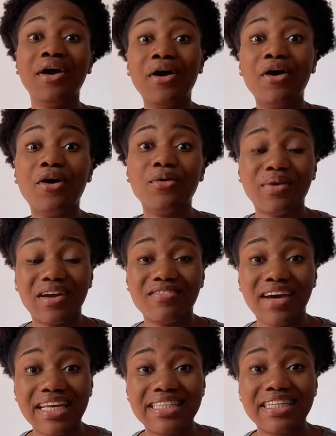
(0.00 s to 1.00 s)
wherever
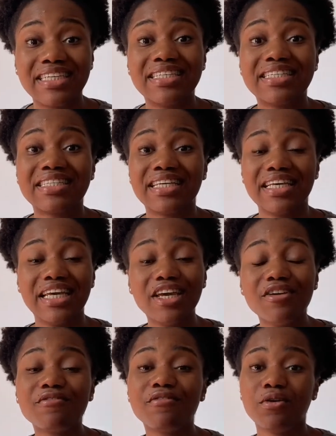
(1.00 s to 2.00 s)
it is,
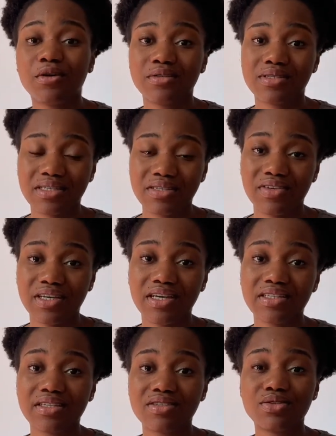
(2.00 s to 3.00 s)
if your
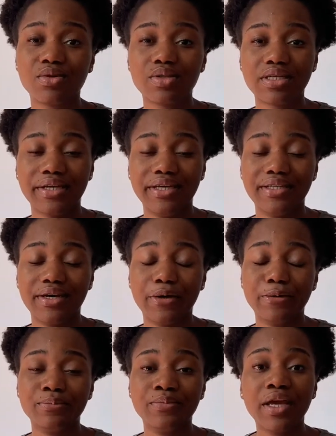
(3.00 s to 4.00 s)
certificate is not in
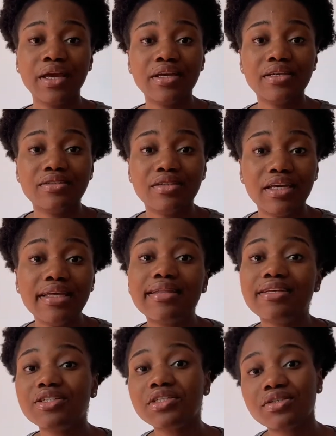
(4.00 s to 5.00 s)

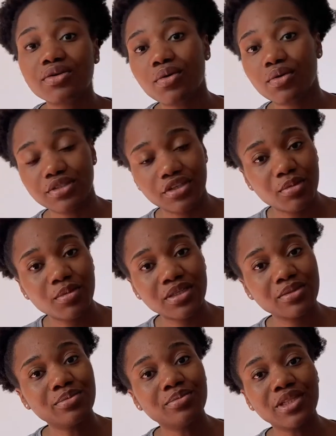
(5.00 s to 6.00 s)
English or
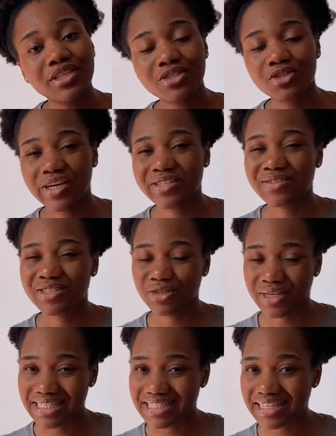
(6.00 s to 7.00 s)
German, please try to
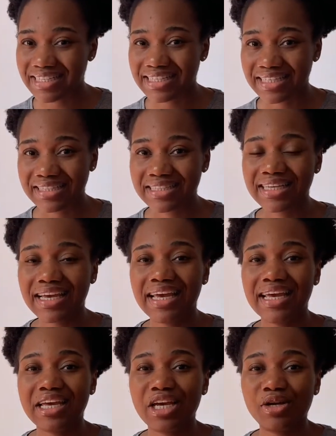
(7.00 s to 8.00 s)
translate it,
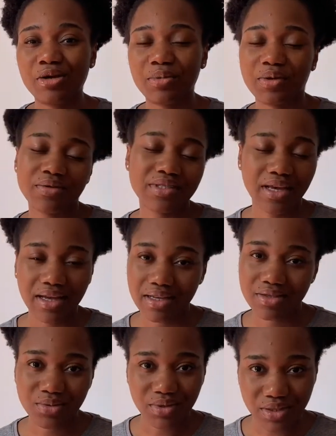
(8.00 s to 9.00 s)
because yeah,
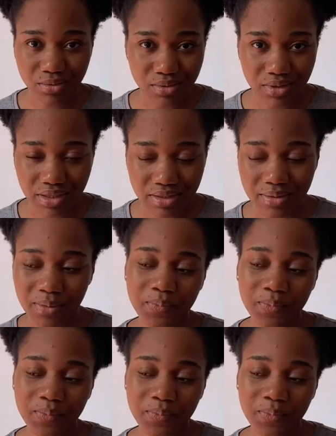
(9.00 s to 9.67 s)
that's what they would need.